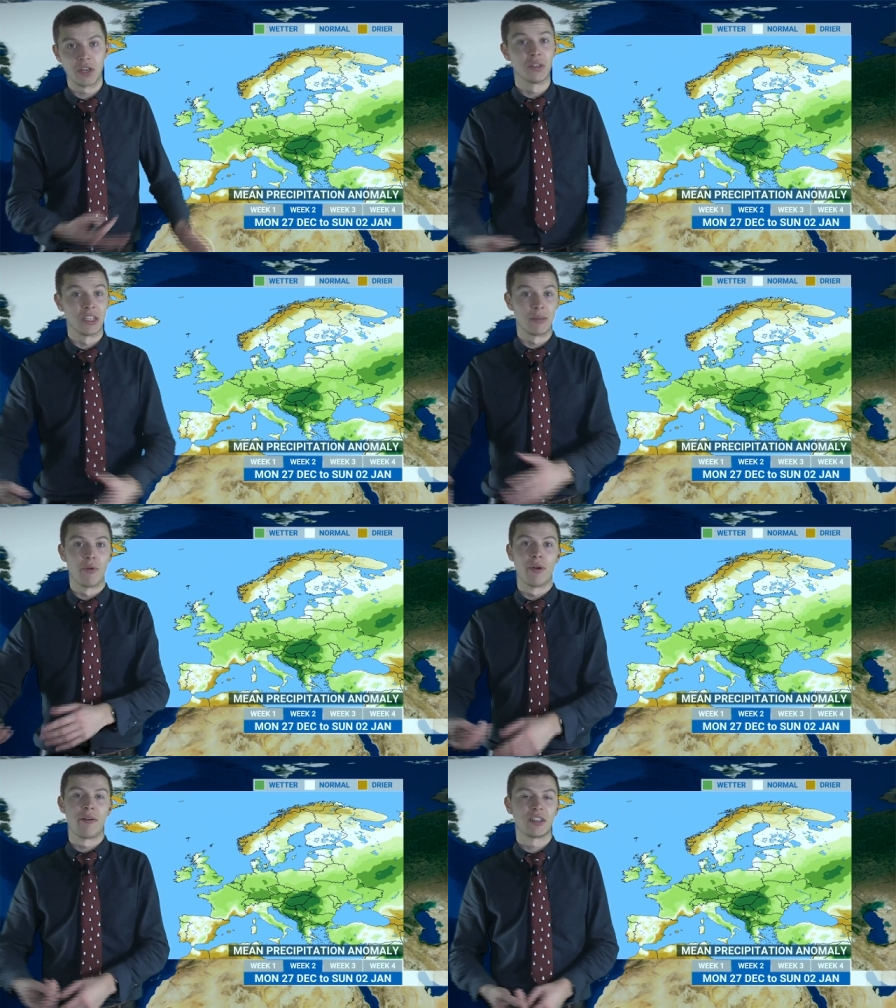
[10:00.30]
we do see
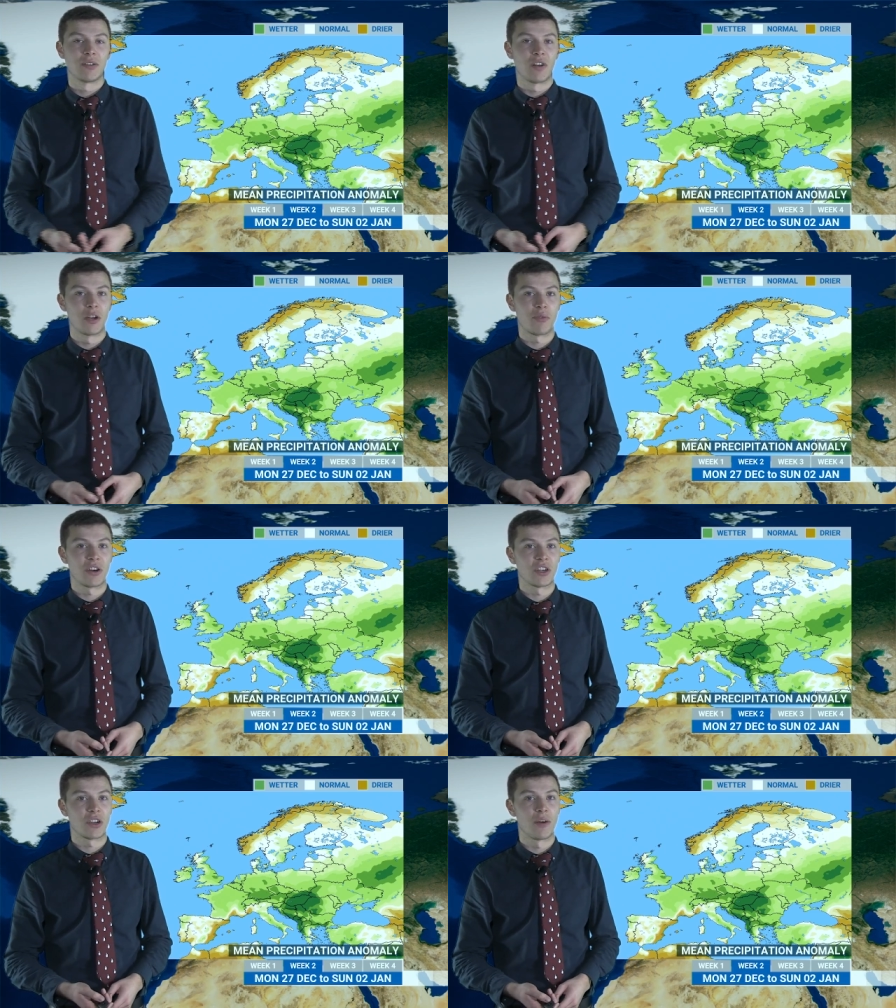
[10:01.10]
more areas of low
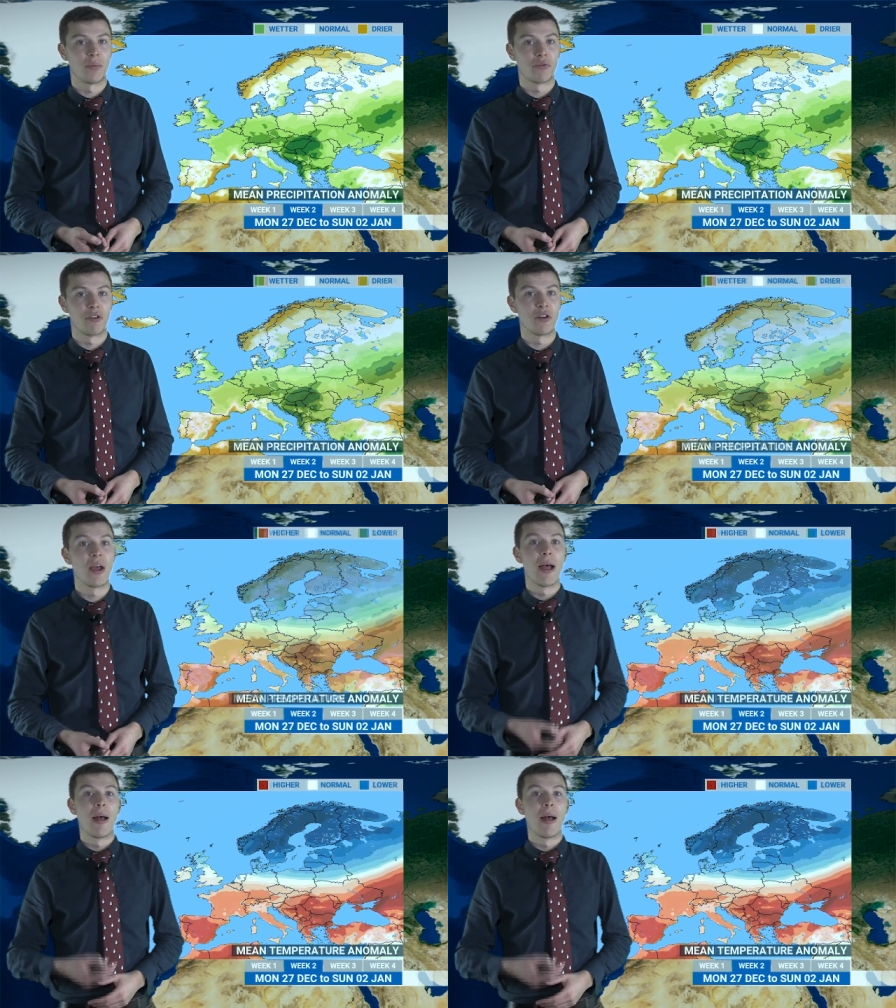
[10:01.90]
pressure come through.